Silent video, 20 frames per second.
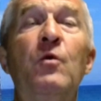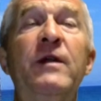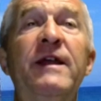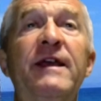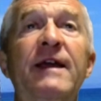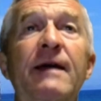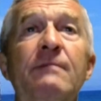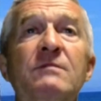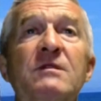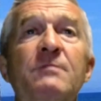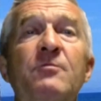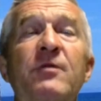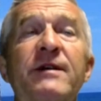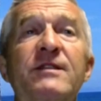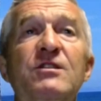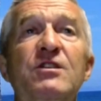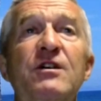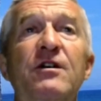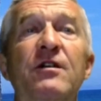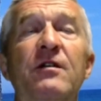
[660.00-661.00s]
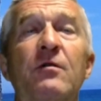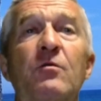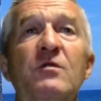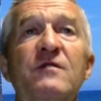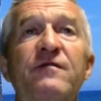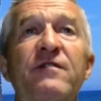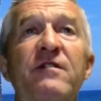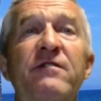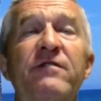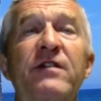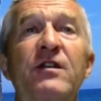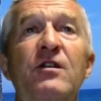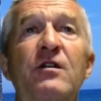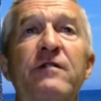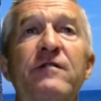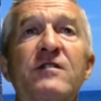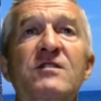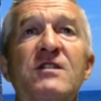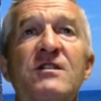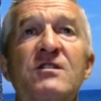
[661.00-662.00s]
it came to my turn, I was very, very
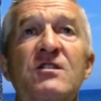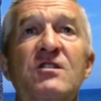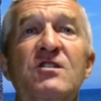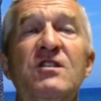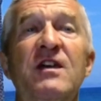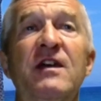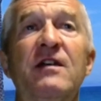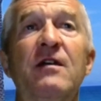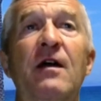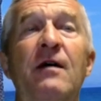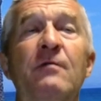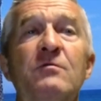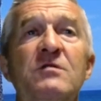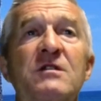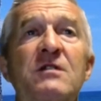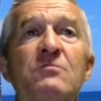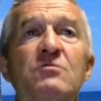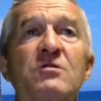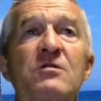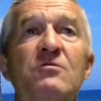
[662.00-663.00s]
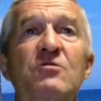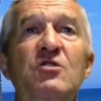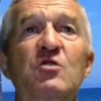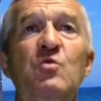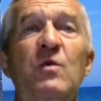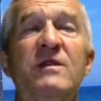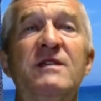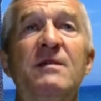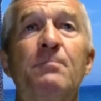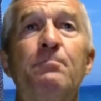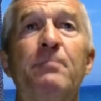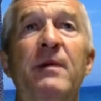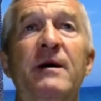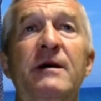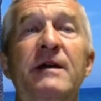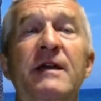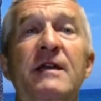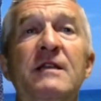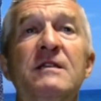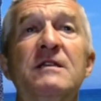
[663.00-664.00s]
nervous. As I say, I was absolutely sweating
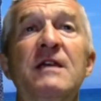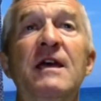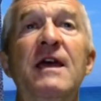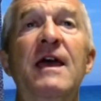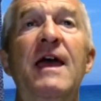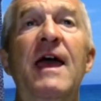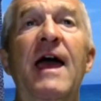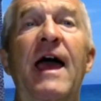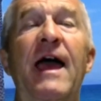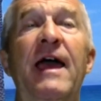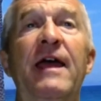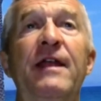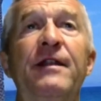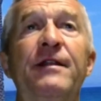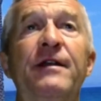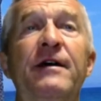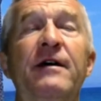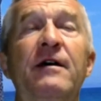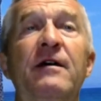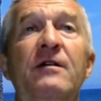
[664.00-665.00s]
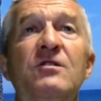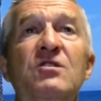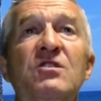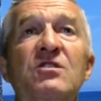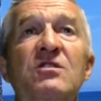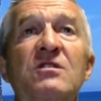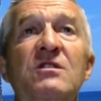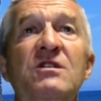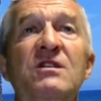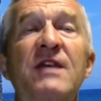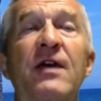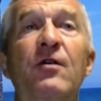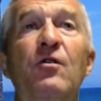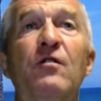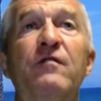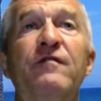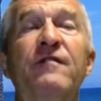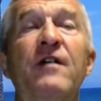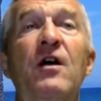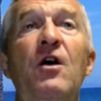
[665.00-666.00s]
buckets, and set
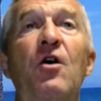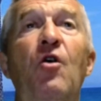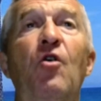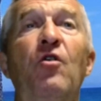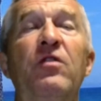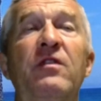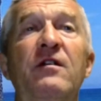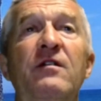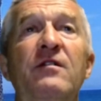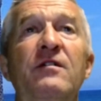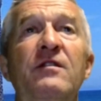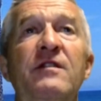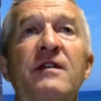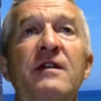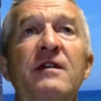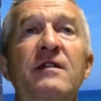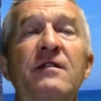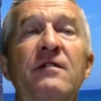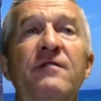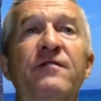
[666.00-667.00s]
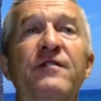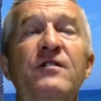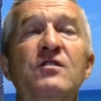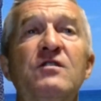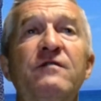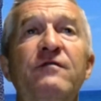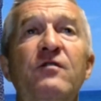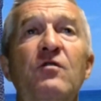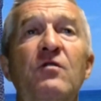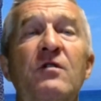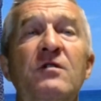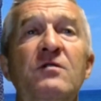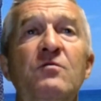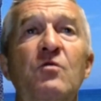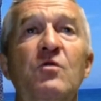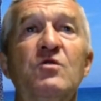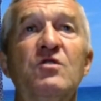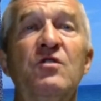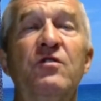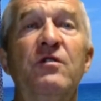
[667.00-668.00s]
off on the first of all, I
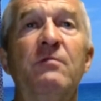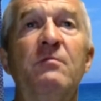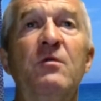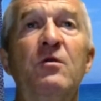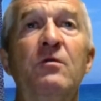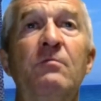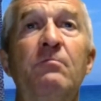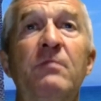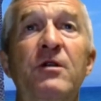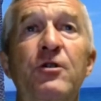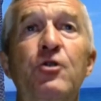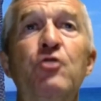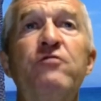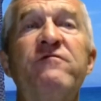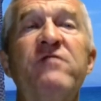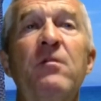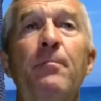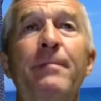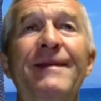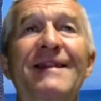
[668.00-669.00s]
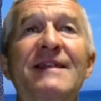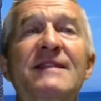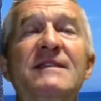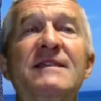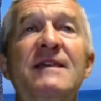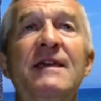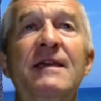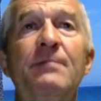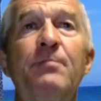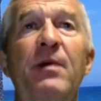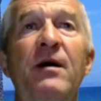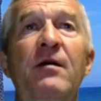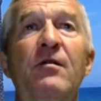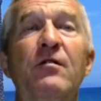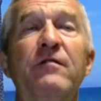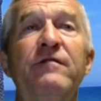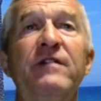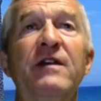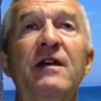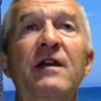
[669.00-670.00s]
was on the maneuverability part
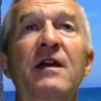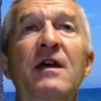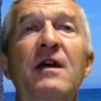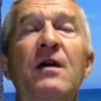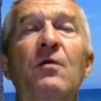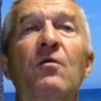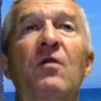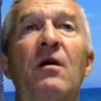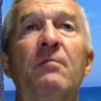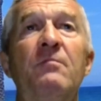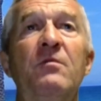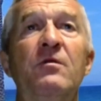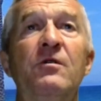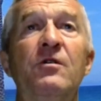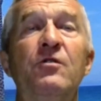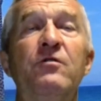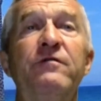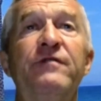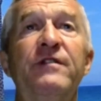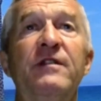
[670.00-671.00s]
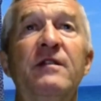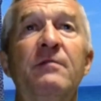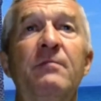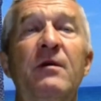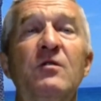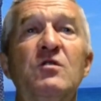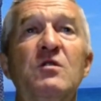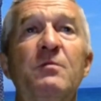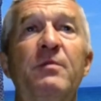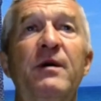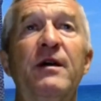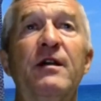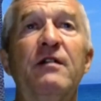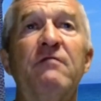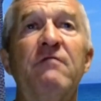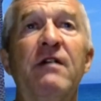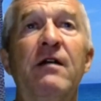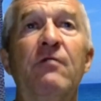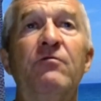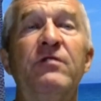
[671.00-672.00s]
of it. I maneuvered the motorbike
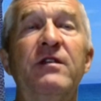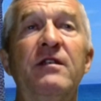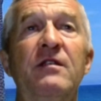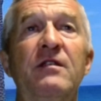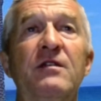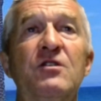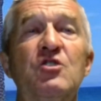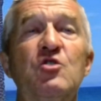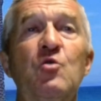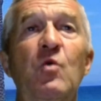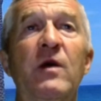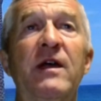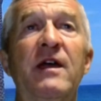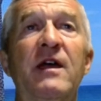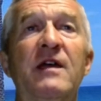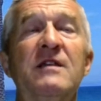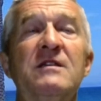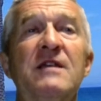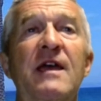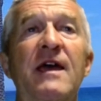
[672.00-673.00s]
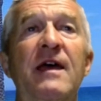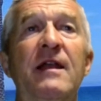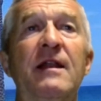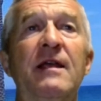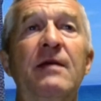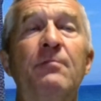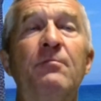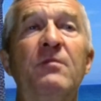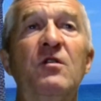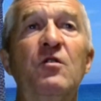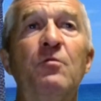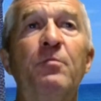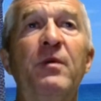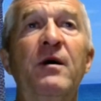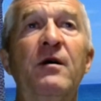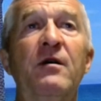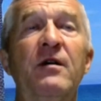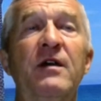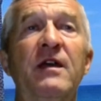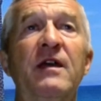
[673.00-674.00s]
around in the squares, and then you
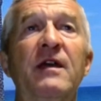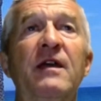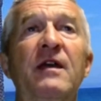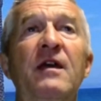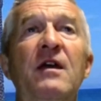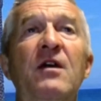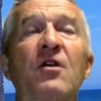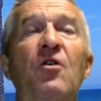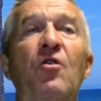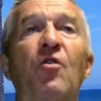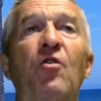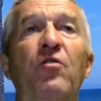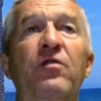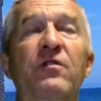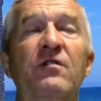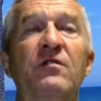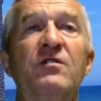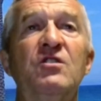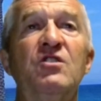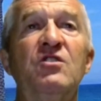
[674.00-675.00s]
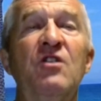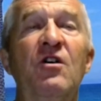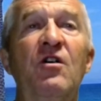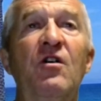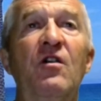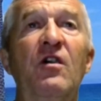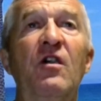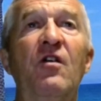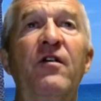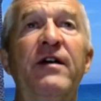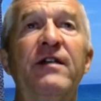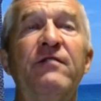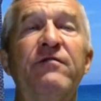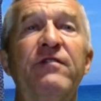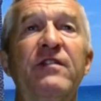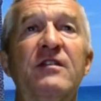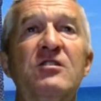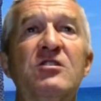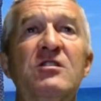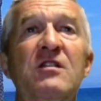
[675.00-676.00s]
park it on the start line
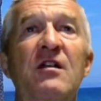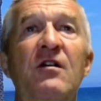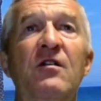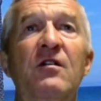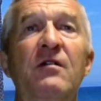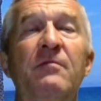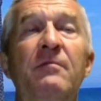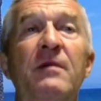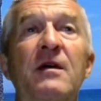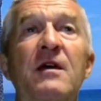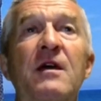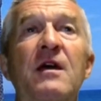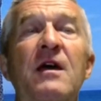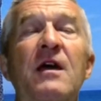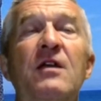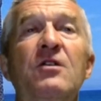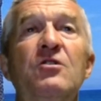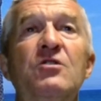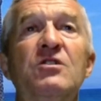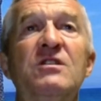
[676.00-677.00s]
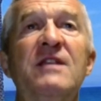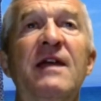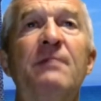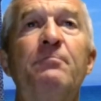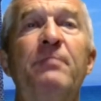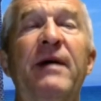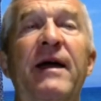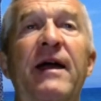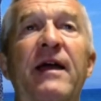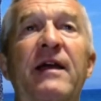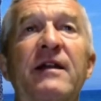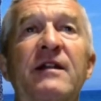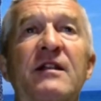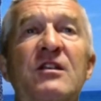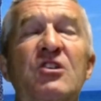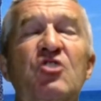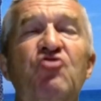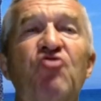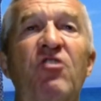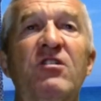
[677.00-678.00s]
for the slalom. You step back, and the
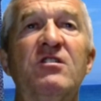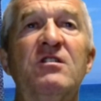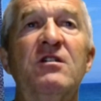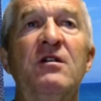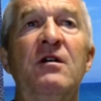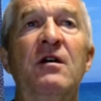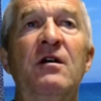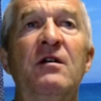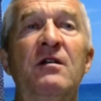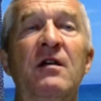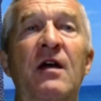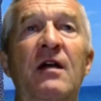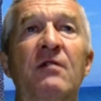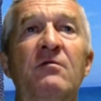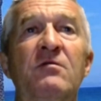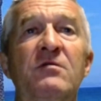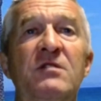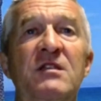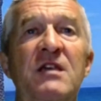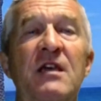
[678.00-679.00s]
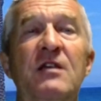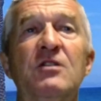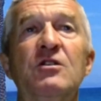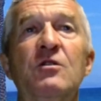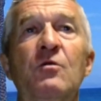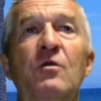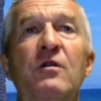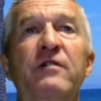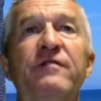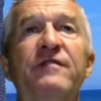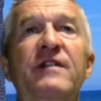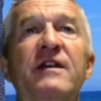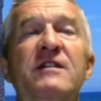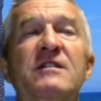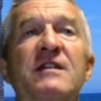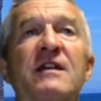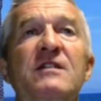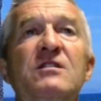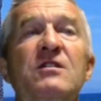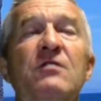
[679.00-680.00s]
instructor ticks you off, yes,
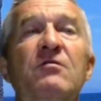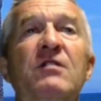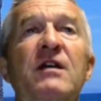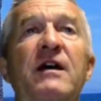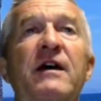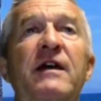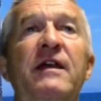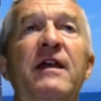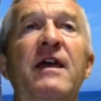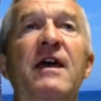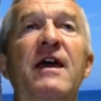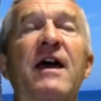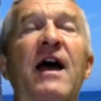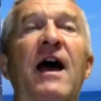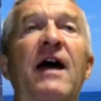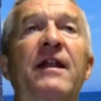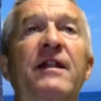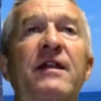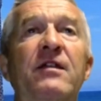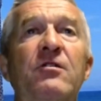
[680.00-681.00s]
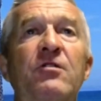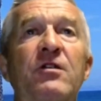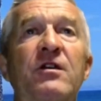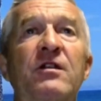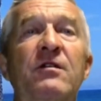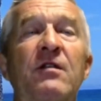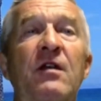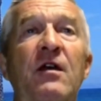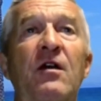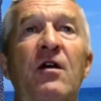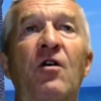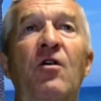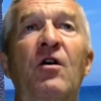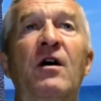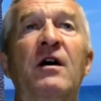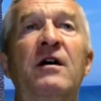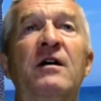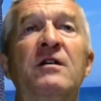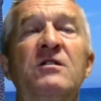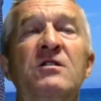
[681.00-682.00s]
that's okay, and then you can
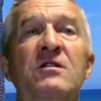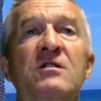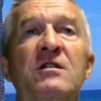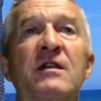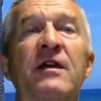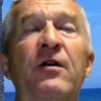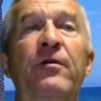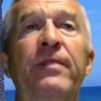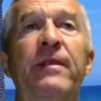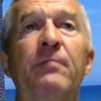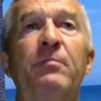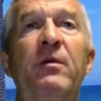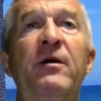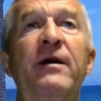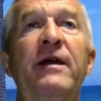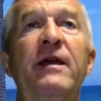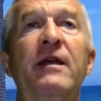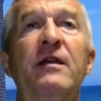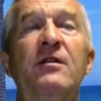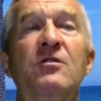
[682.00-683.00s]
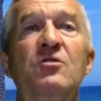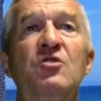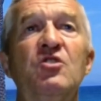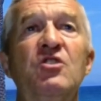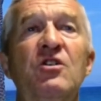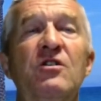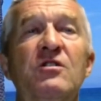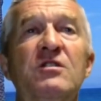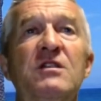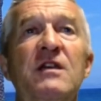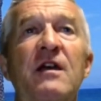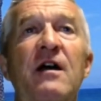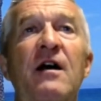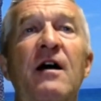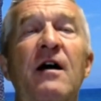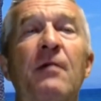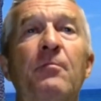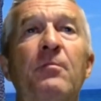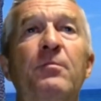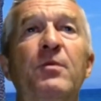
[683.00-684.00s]
get on the bike, you start it
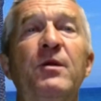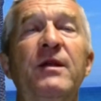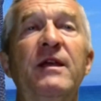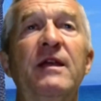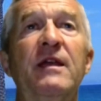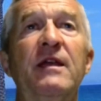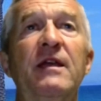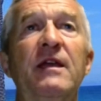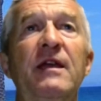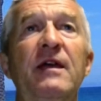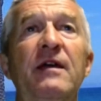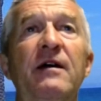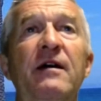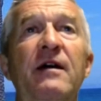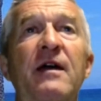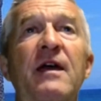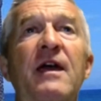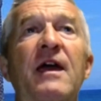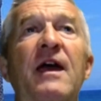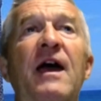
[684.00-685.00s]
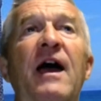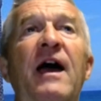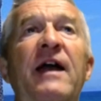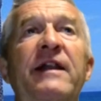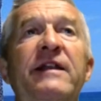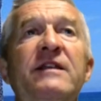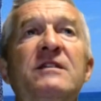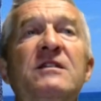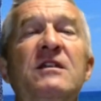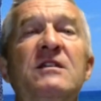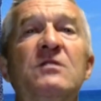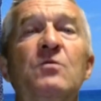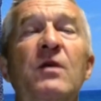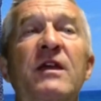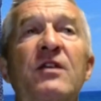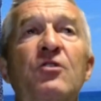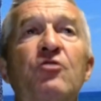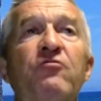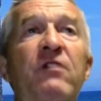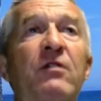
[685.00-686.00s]
up, put it in gear, and he says,
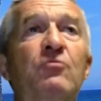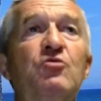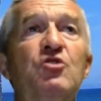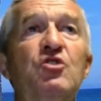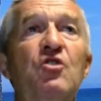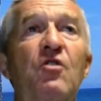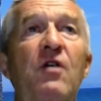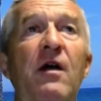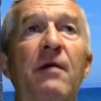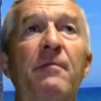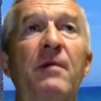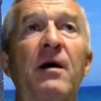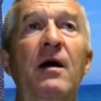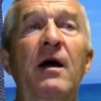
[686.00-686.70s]
in your own time,